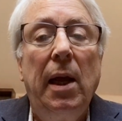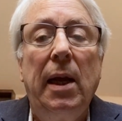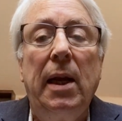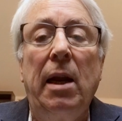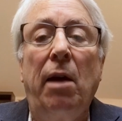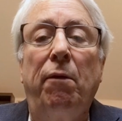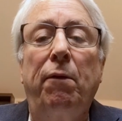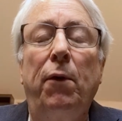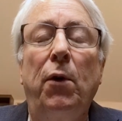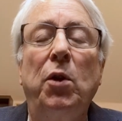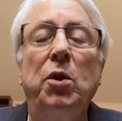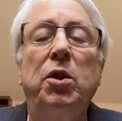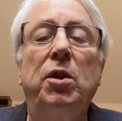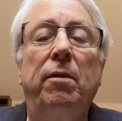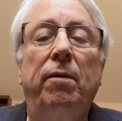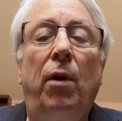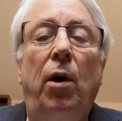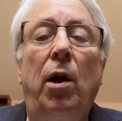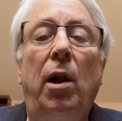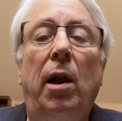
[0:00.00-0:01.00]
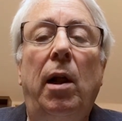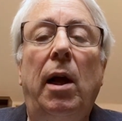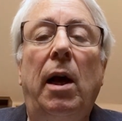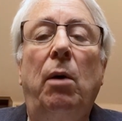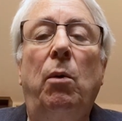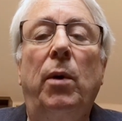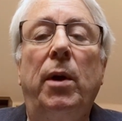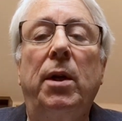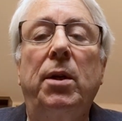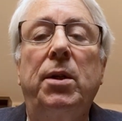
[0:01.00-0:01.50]
Now, first of all, I
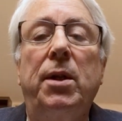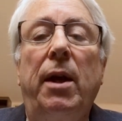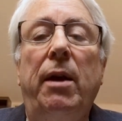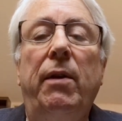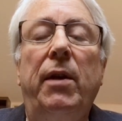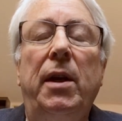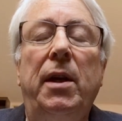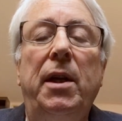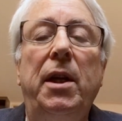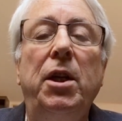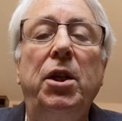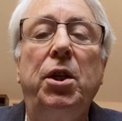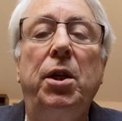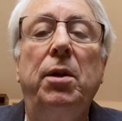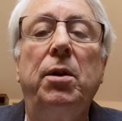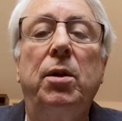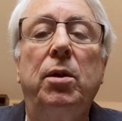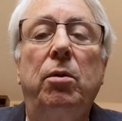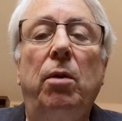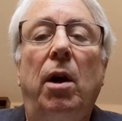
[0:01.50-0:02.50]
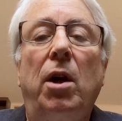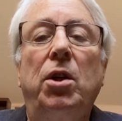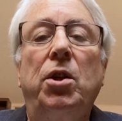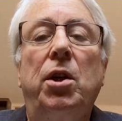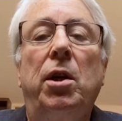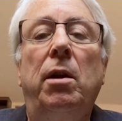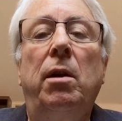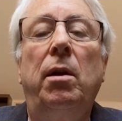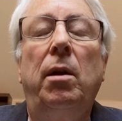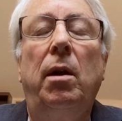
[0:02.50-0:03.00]
wanna say that niche
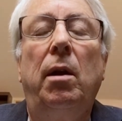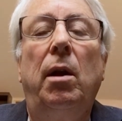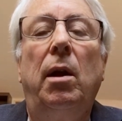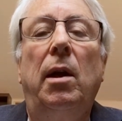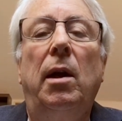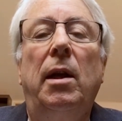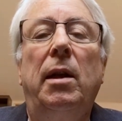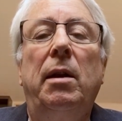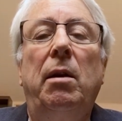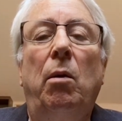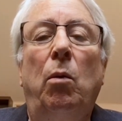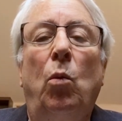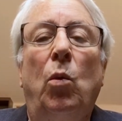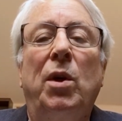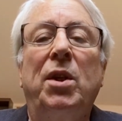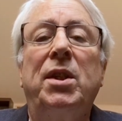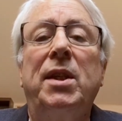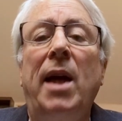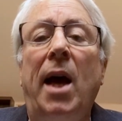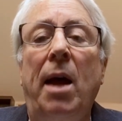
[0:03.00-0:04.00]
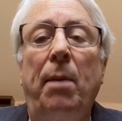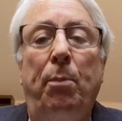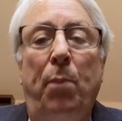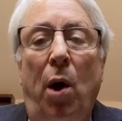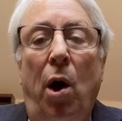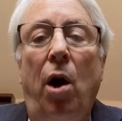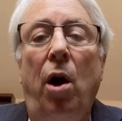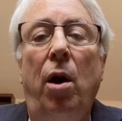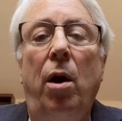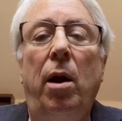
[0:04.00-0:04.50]
construction was not
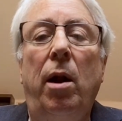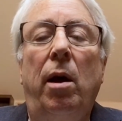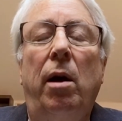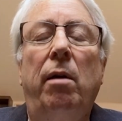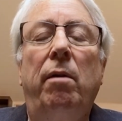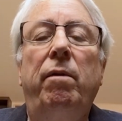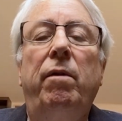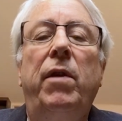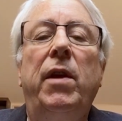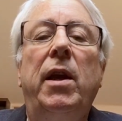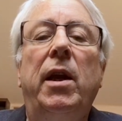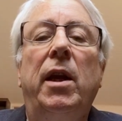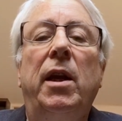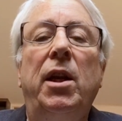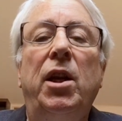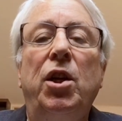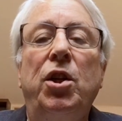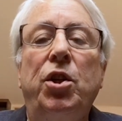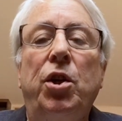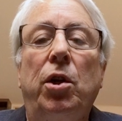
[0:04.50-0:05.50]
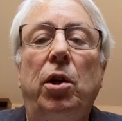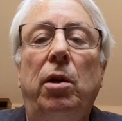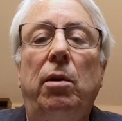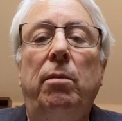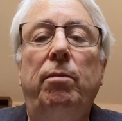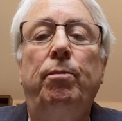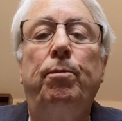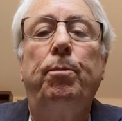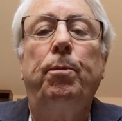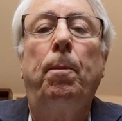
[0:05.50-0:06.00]
part of the
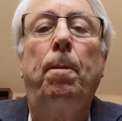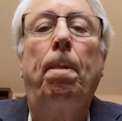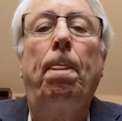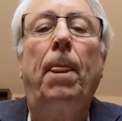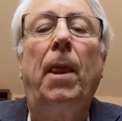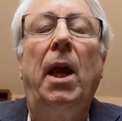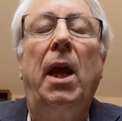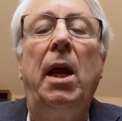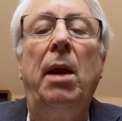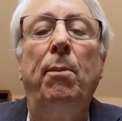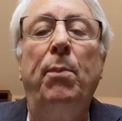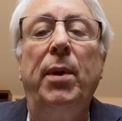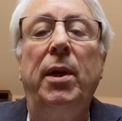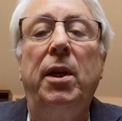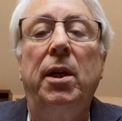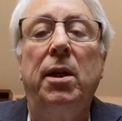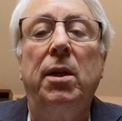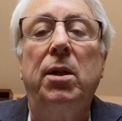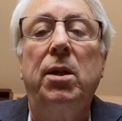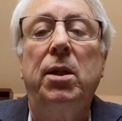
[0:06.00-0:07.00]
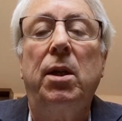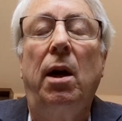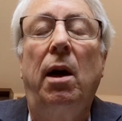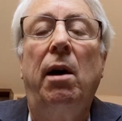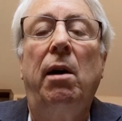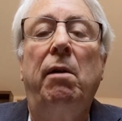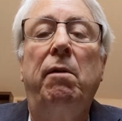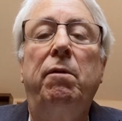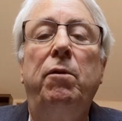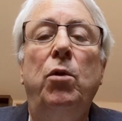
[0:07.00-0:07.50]
initial impetus
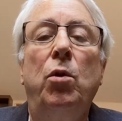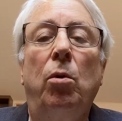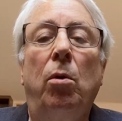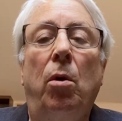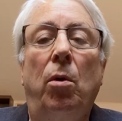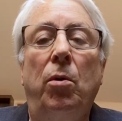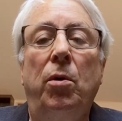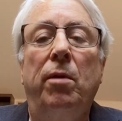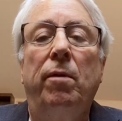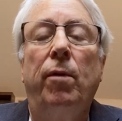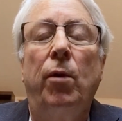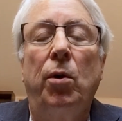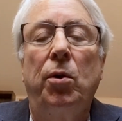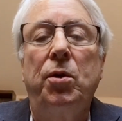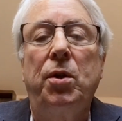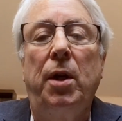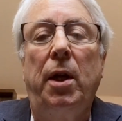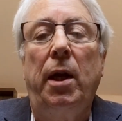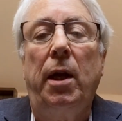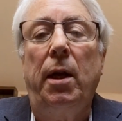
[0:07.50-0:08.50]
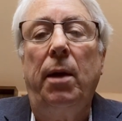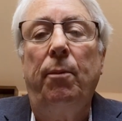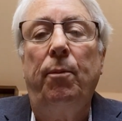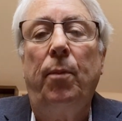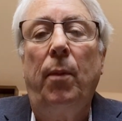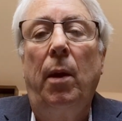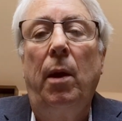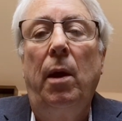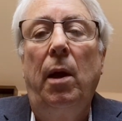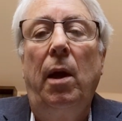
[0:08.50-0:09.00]
of neurodiversity.
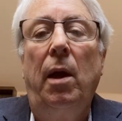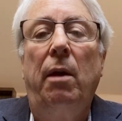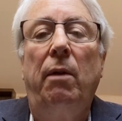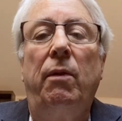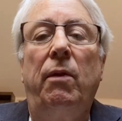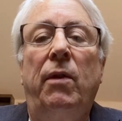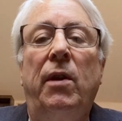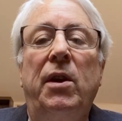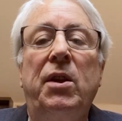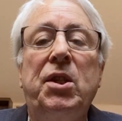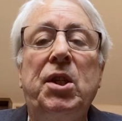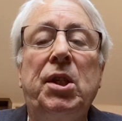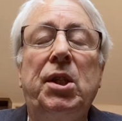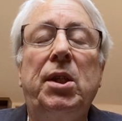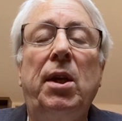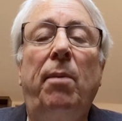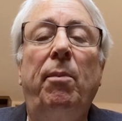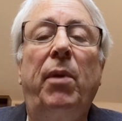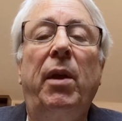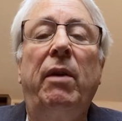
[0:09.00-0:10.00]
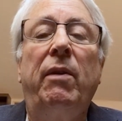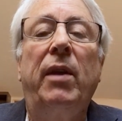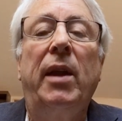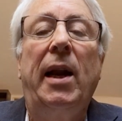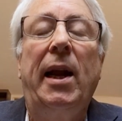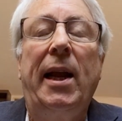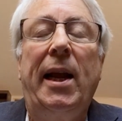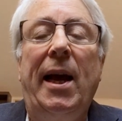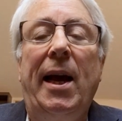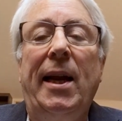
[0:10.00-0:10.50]
This is something that
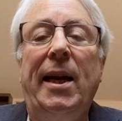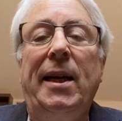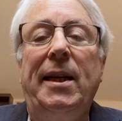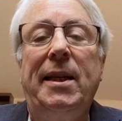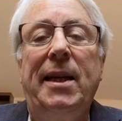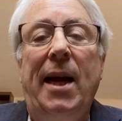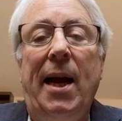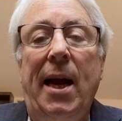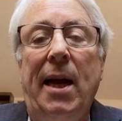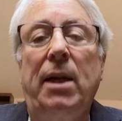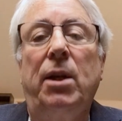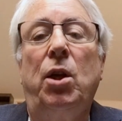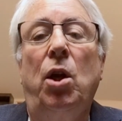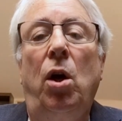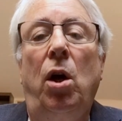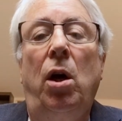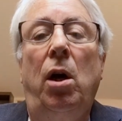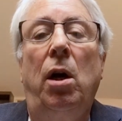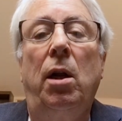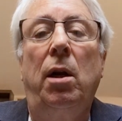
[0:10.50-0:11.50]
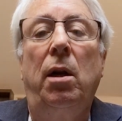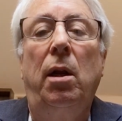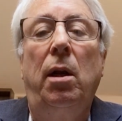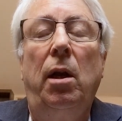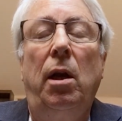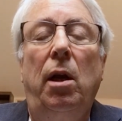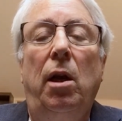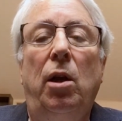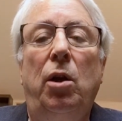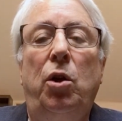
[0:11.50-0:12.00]
I kind of tacked on
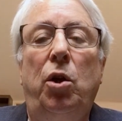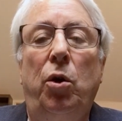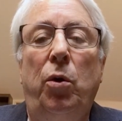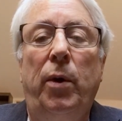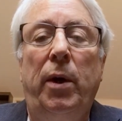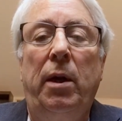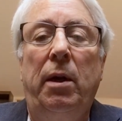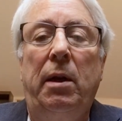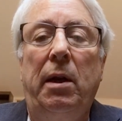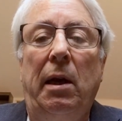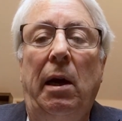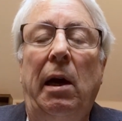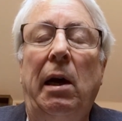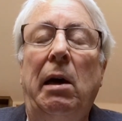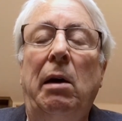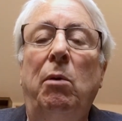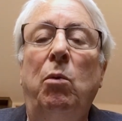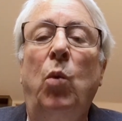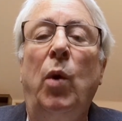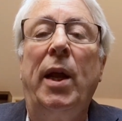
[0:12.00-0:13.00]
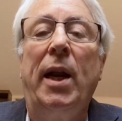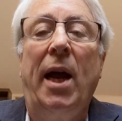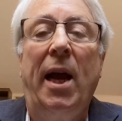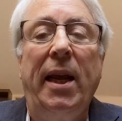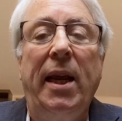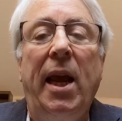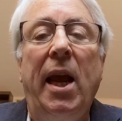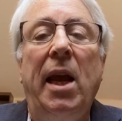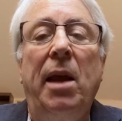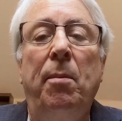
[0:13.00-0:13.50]
to it when
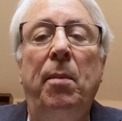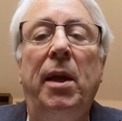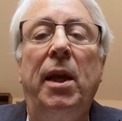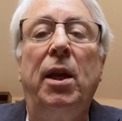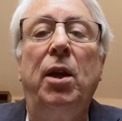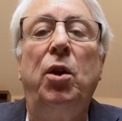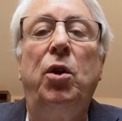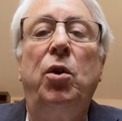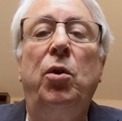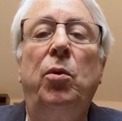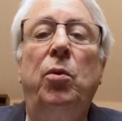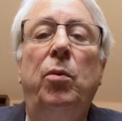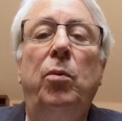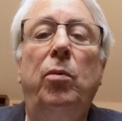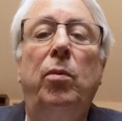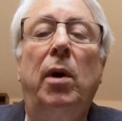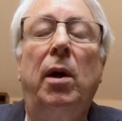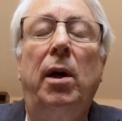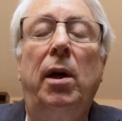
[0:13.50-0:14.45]
I came into